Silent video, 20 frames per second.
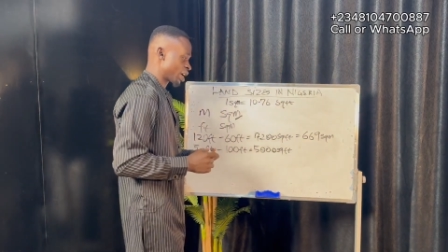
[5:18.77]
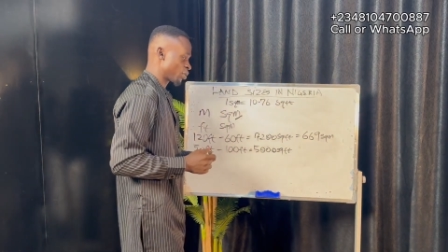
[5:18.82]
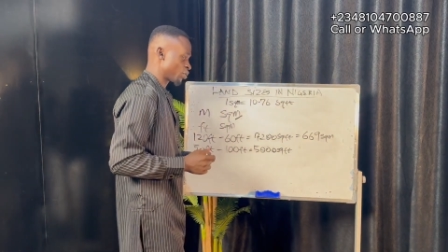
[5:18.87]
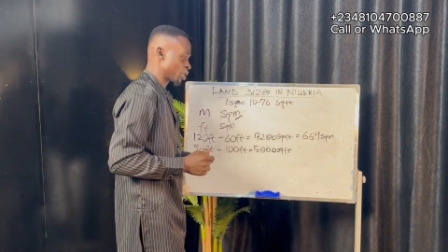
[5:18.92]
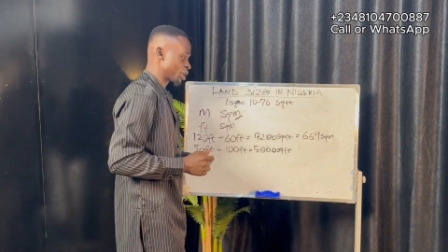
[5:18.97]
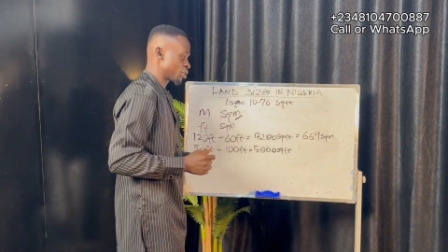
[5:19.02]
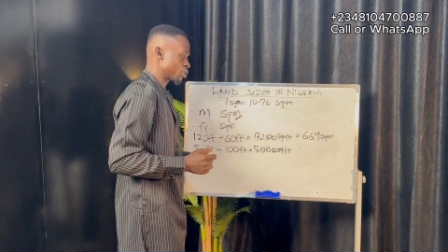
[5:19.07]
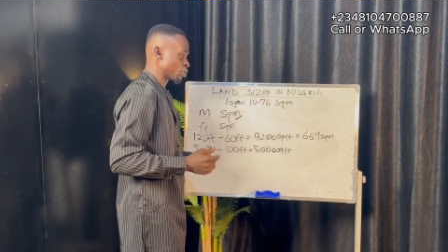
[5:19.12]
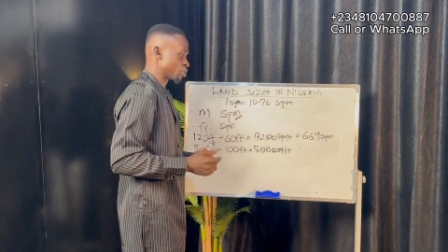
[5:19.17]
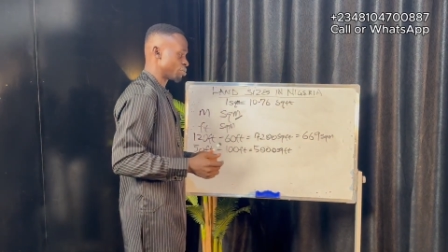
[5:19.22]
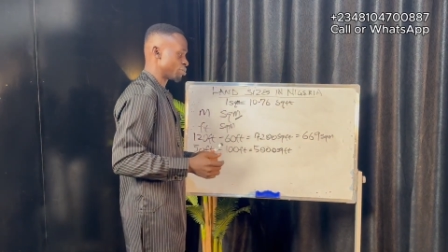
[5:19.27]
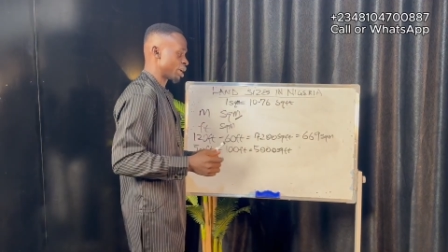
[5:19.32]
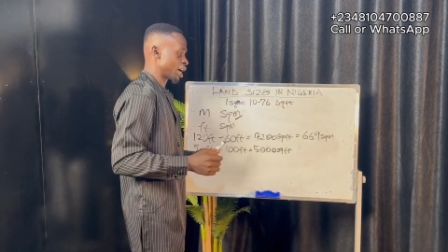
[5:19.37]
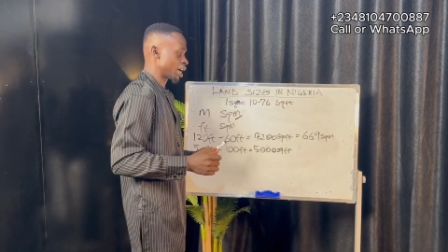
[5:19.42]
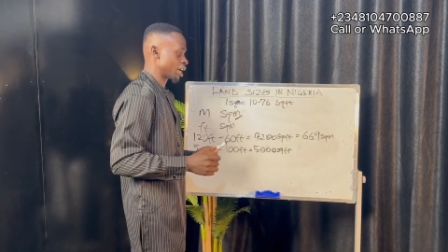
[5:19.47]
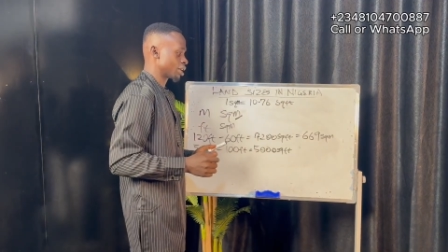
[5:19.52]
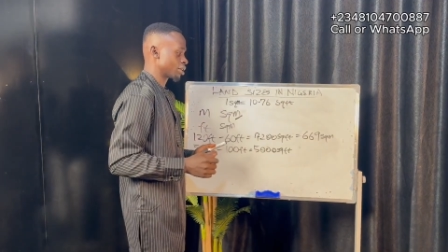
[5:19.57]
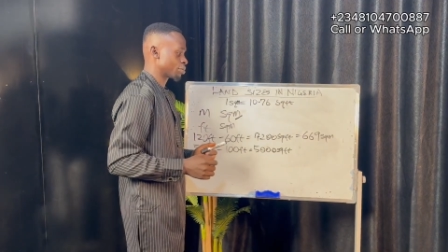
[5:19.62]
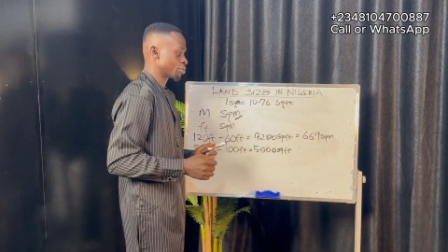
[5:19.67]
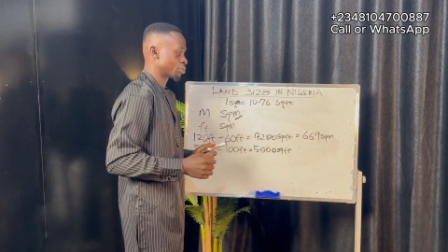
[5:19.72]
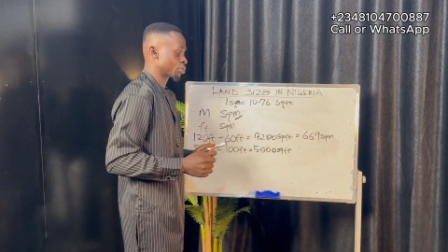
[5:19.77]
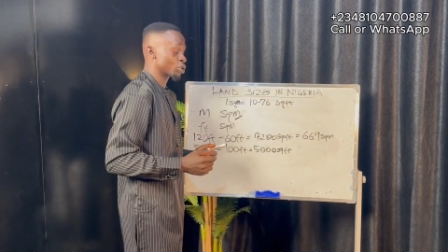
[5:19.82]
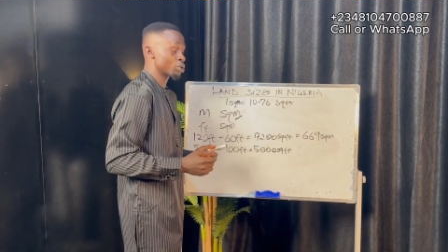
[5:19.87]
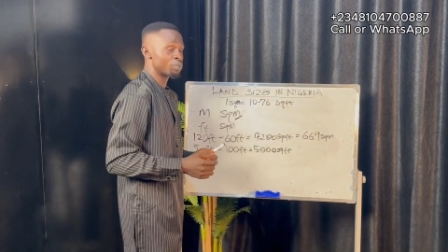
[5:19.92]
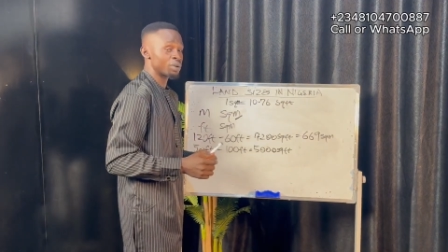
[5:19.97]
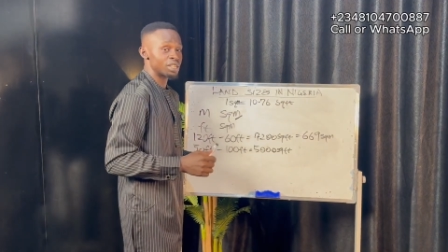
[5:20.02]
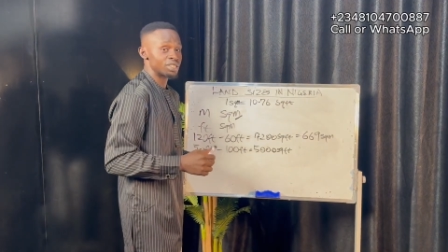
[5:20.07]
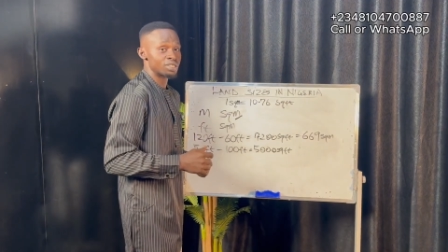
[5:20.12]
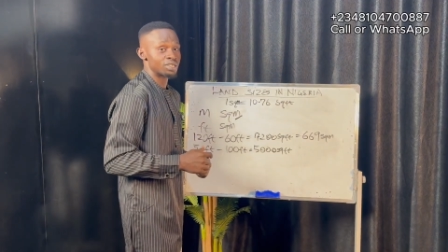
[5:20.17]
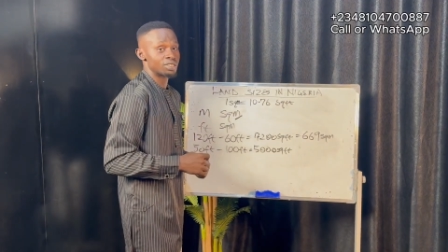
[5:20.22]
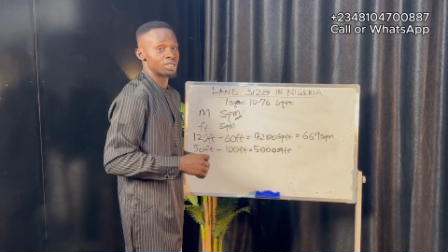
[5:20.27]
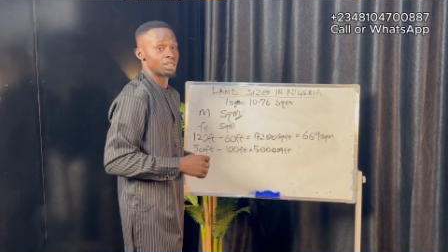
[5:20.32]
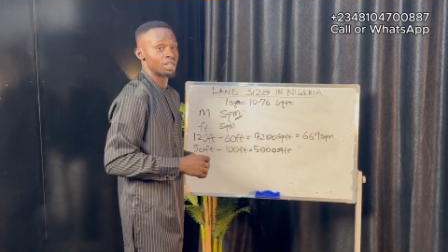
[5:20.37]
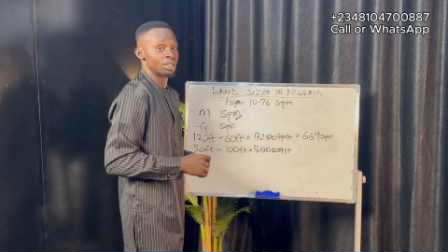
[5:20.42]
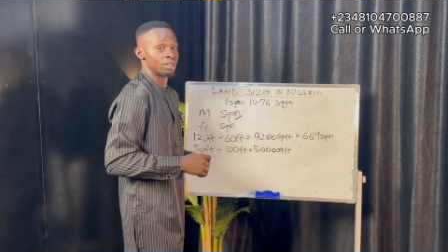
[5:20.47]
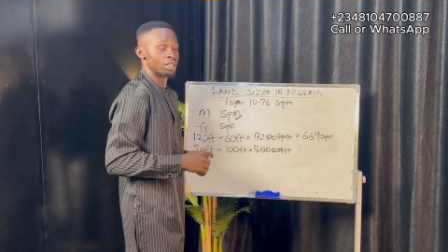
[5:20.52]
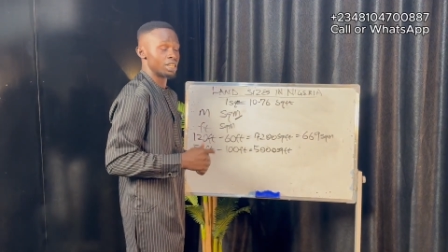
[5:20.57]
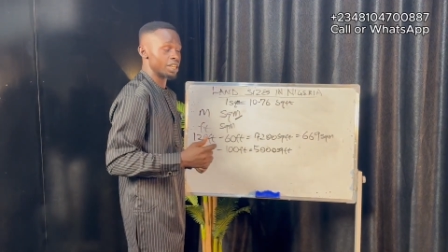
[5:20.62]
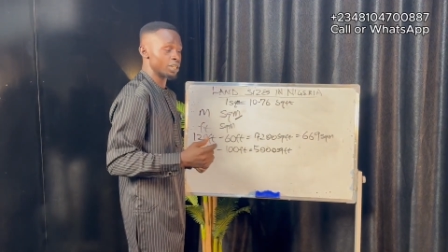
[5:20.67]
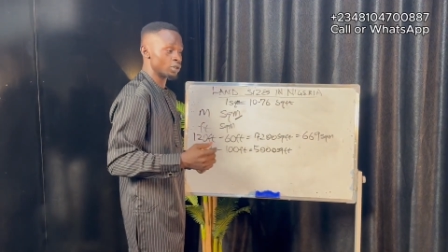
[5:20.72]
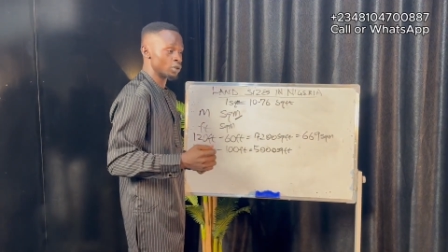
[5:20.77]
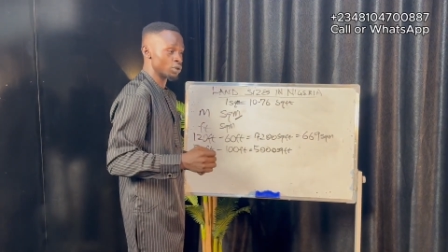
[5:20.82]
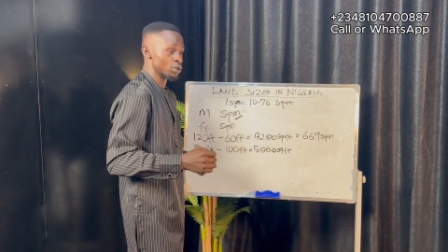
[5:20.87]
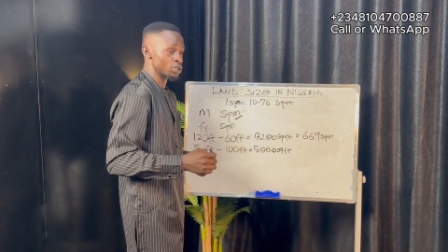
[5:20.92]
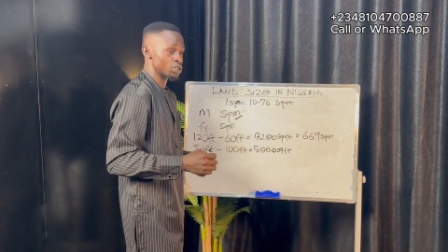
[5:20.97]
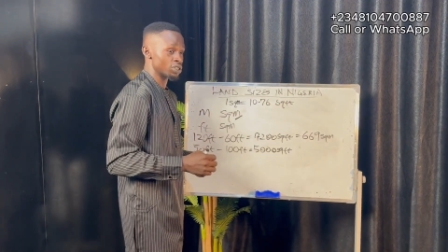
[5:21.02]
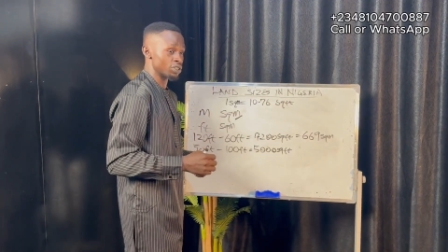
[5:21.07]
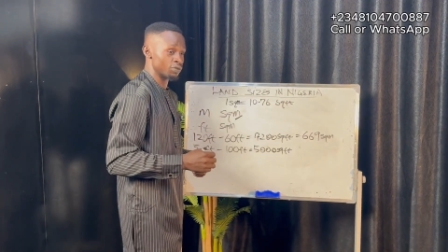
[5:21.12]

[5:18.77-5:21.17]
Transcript: time when you buy properties in Lagos,